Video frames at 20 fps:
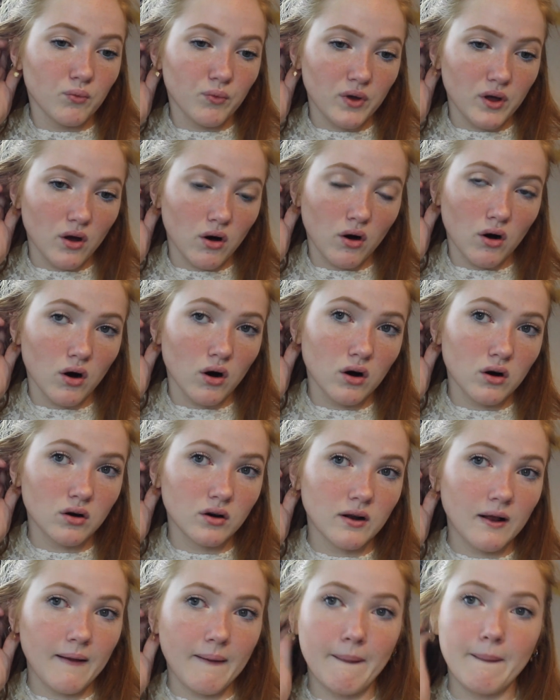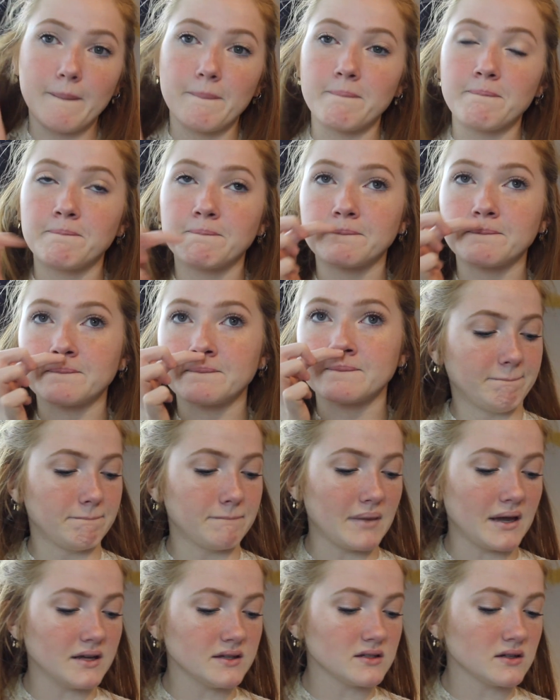we are
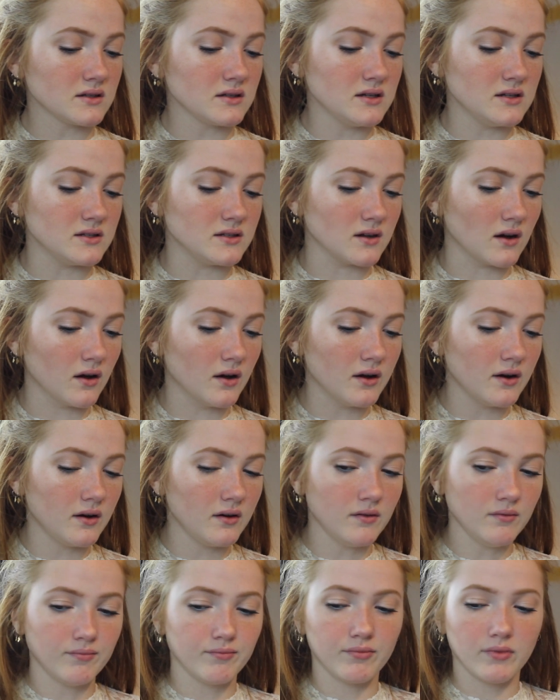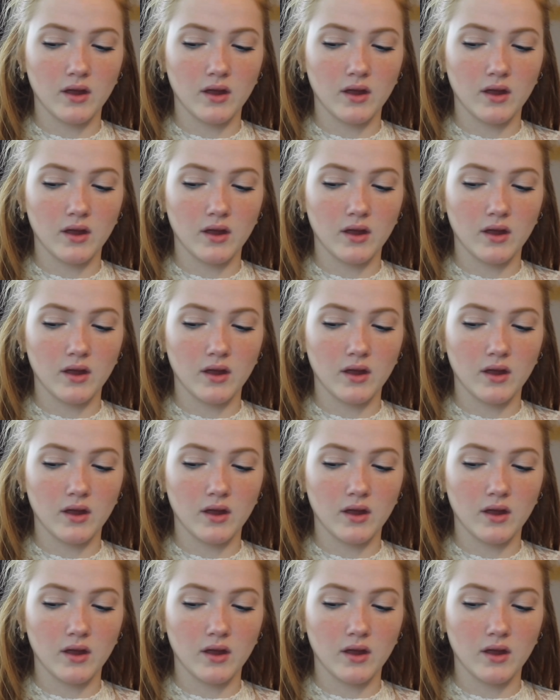basically done.